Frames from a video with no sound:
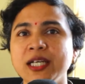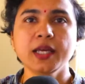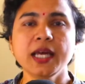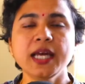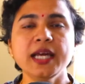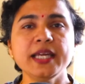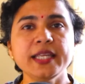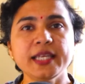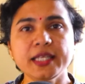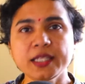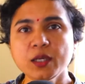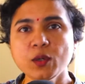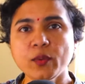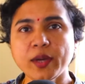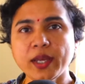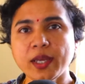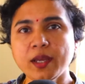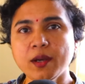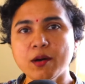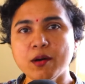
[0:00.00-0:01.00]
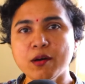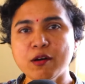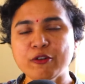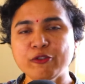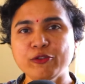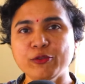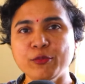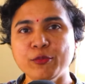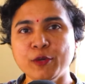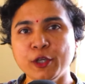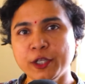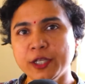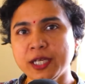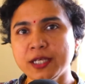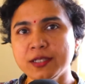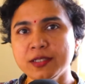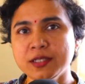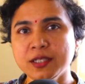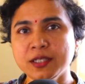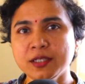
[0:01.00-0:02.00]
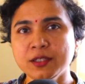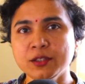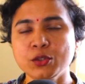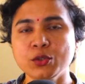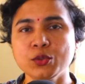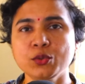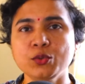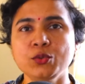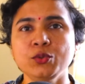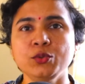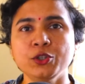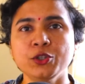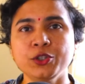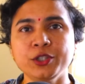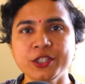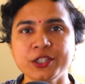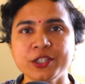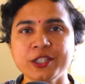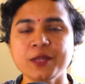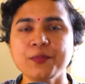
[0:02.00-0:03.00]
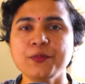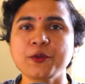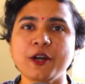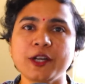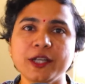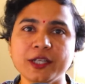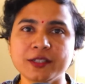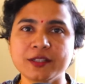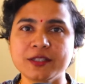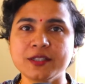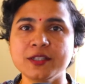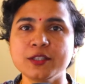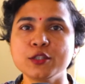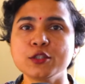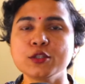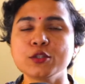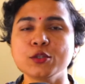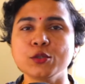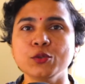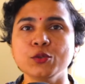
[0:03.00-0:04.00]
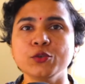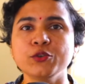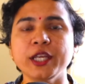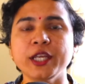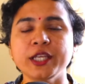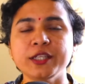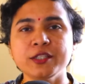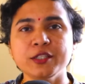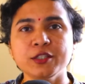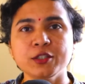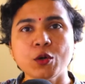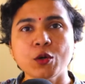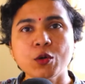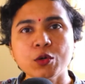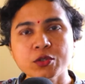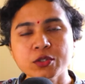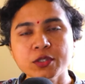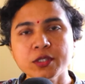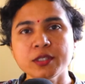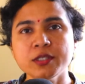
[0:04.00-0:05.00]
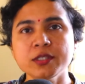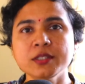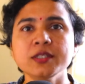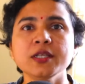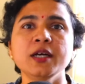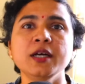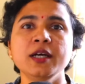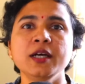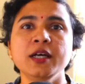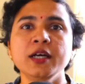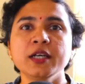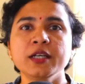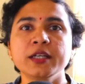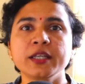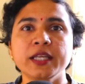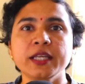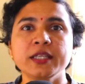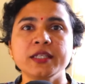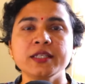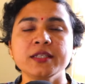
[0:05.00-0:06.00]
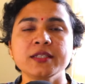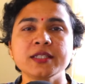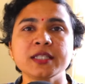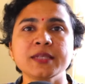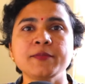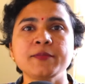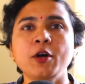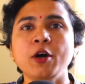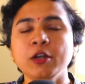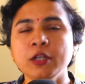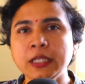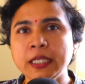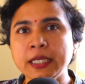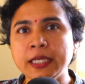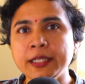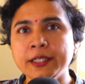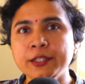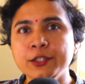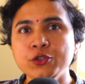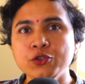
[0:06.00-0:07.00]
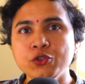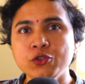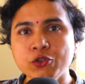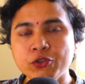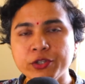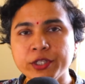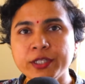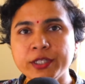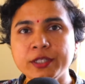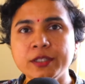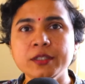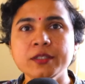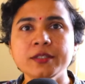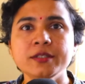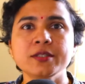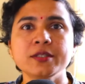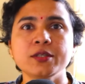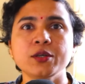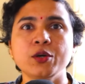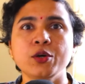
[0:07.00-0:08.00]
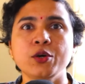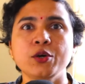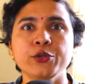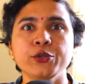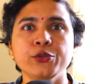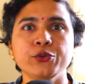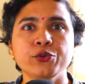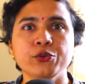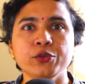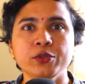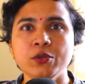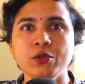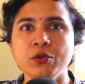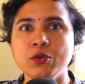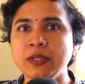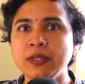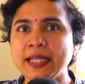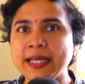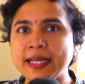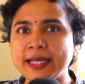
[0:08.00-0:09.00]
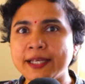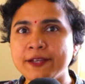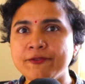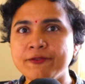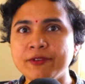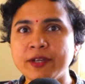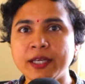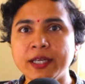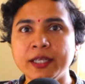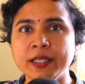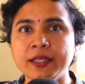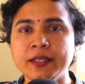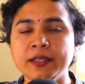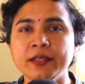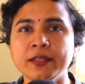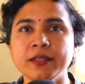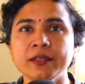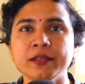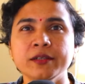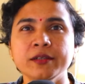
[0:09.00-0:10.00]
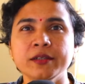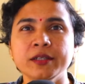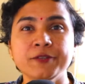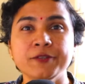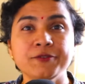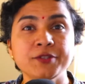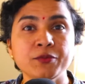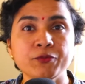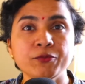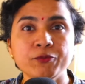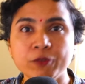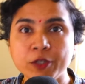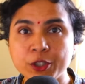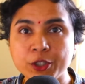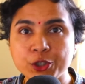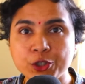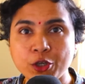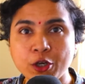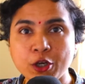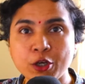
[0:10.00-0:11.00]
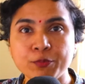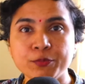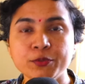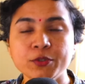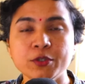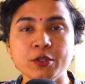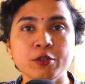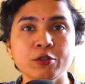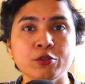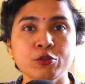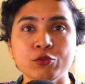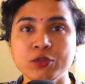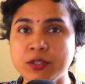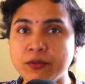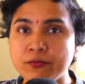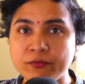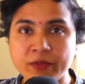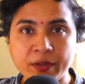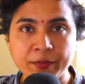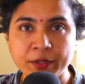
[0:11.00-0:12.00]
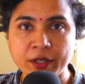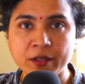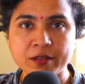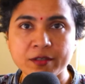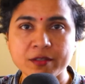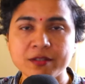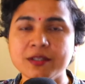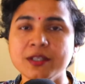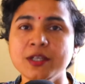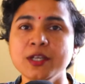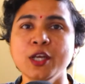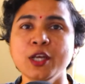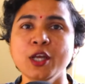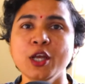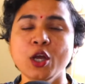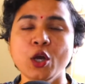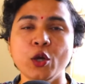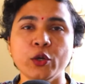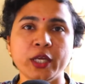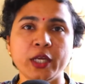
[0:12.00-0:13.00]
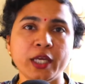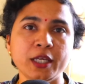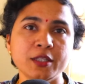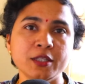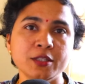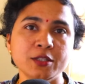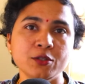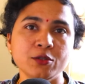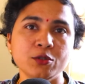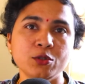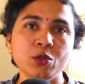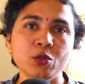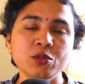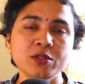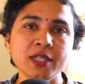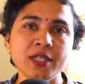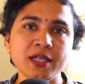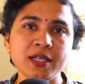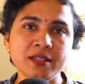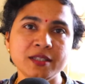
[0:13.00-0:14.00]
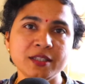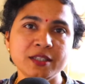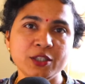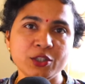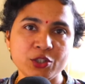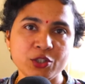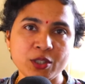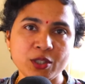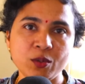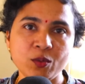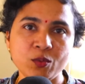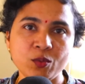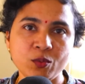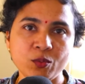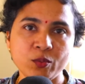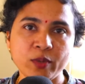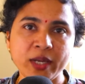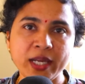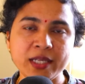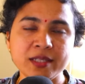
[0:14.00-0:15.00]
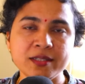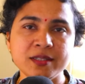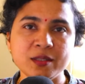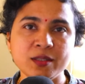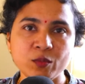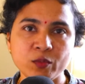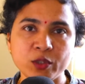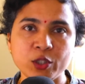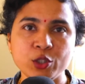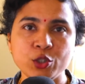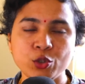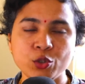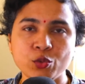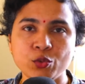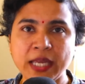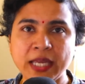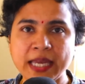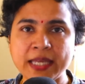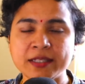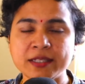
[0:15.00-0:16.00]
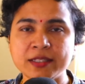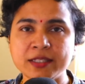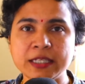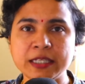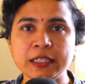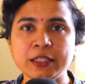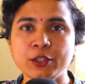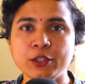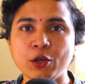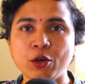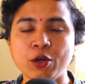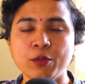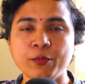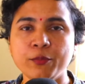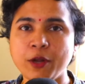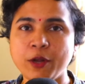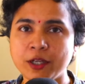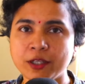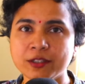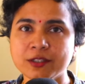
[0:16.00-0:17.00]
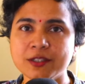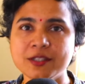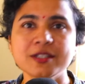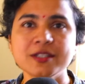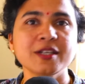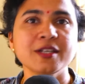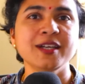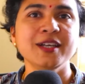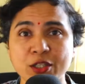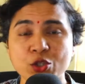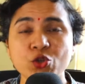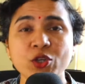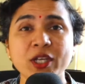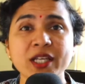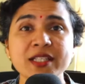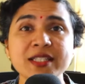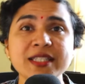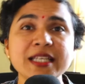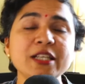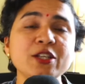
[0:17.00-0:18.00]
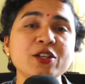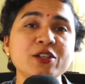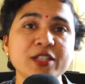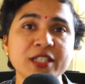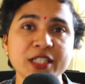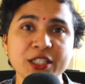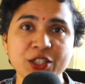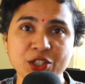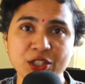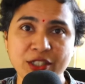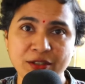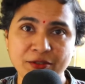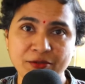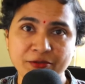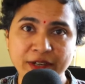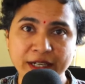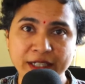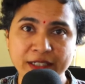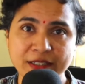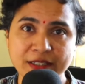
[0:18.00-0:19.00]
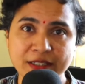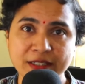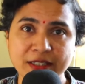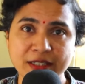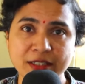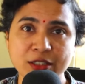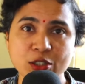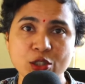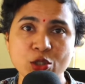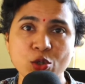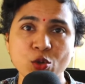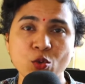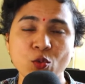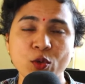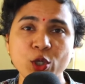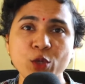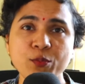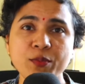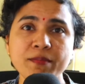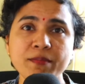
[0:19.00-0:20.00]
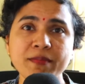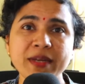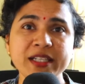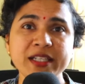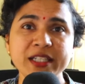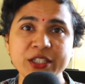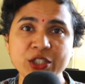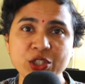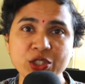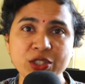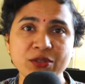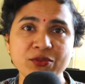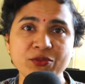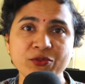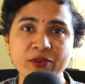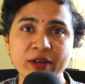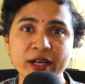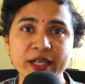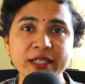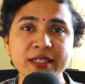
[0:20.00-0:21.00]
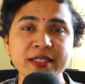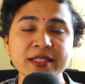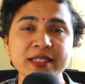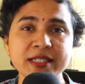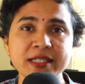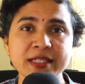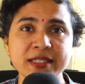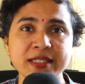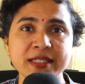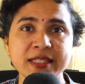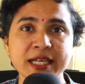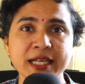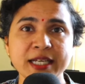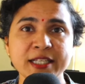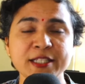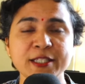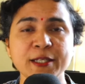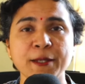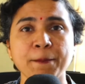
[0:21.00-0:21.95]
Another way of monetizing through your digital products is through creating courses, creating some online tutorials, or you could go live and give some workshops or do some webinars. Okay, so those are the digital ways in which you can sell your products. You can sell your digital files. So what do you mean by digital files is that